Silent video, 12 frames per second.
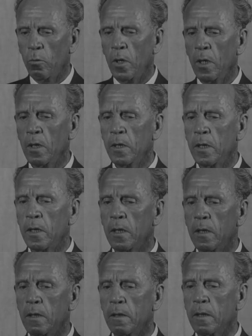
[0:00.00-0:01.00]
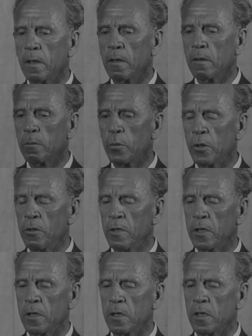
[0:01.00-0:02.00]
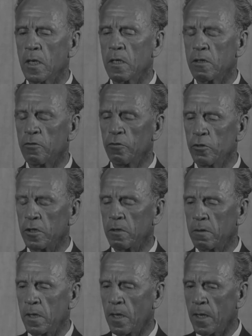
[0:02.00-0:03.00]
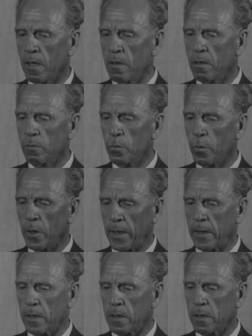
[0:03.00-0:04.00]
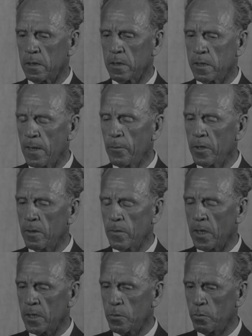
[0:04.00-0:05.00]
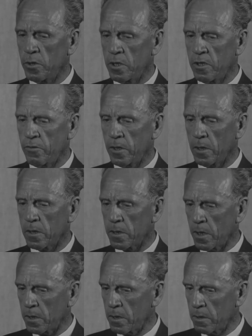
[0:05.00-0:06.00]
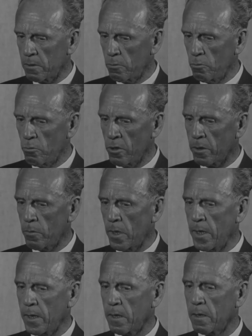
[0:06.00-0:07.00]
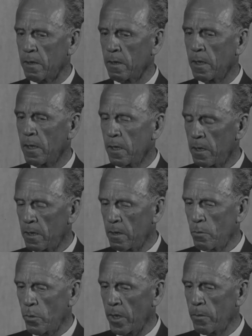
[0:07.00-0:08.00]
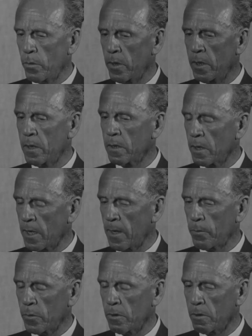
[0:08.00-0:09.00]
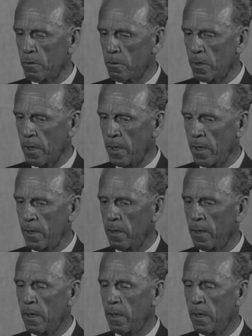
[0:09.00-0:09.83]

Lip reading: Well, the precautions against forgery are complex. Some of them are specific, such as the watermark in the paper, the Captain Cook head.